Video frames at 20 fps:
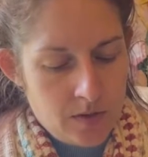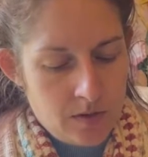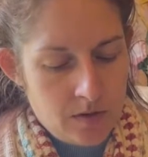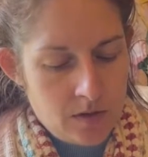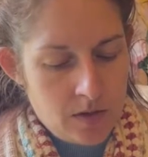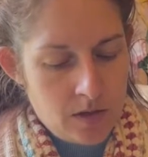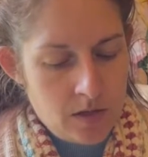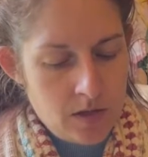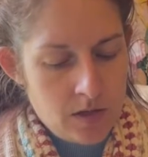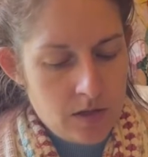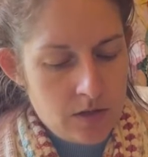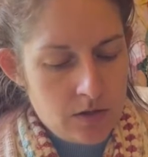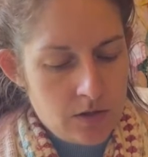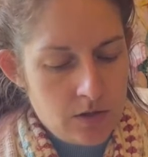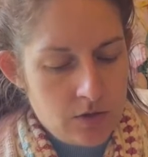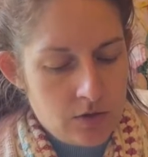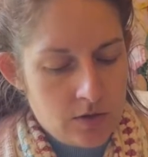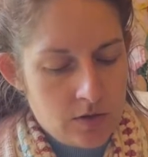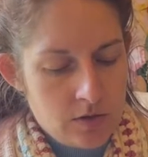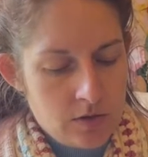I think it's
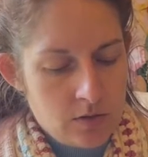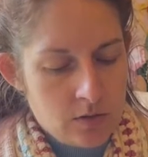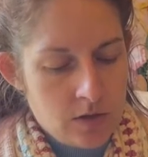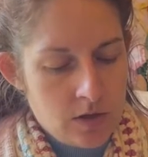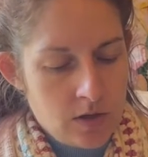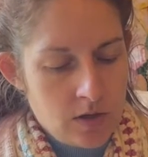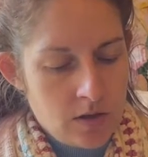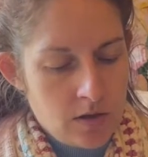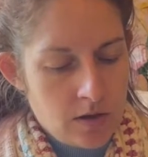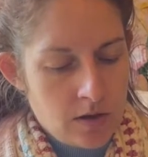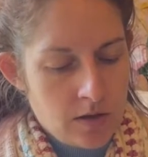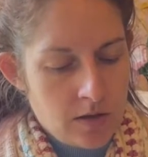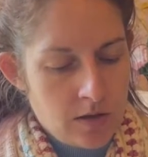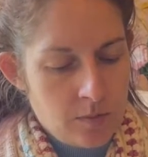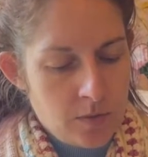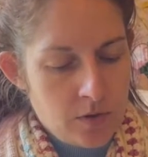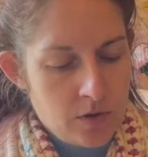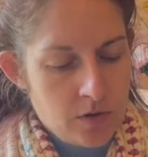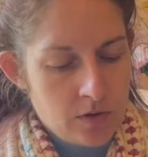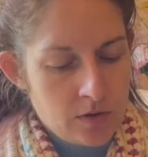just looking like
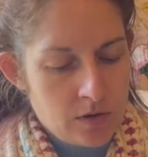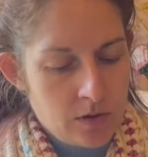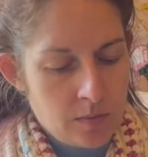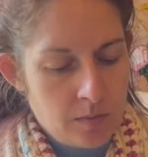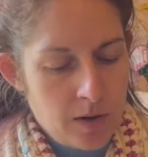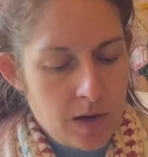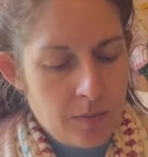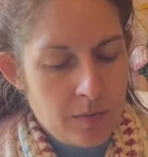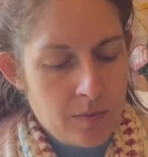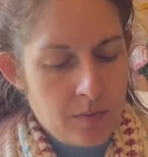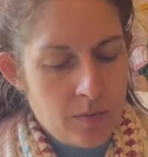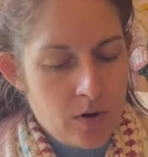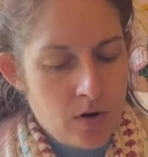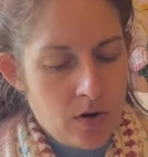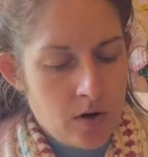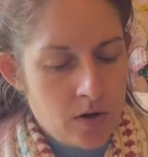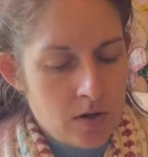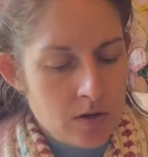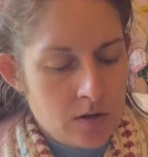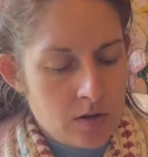that because of the paper
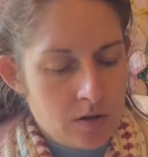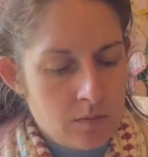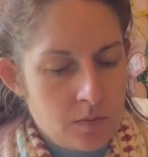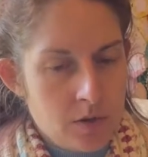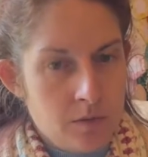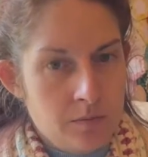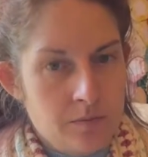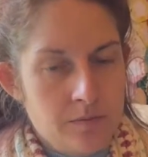behind it, but